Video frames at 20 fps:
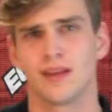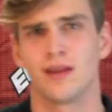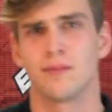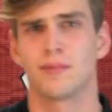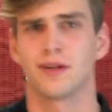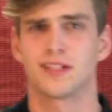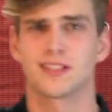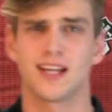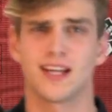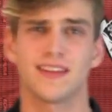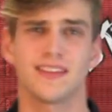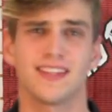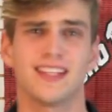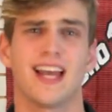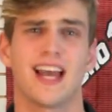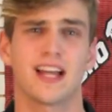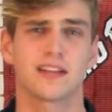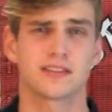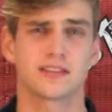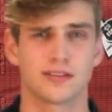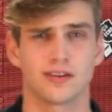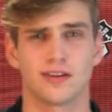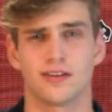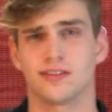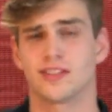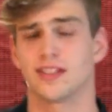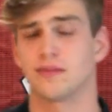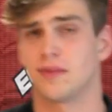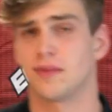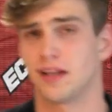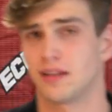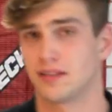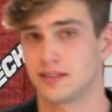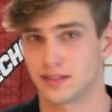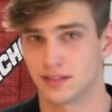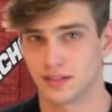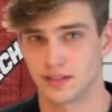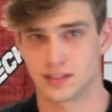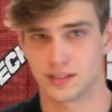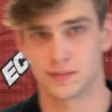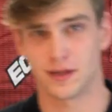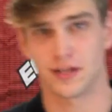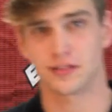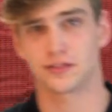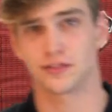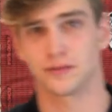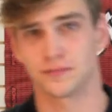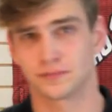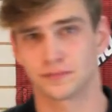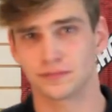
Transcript: But it's not the externals that make this gun special.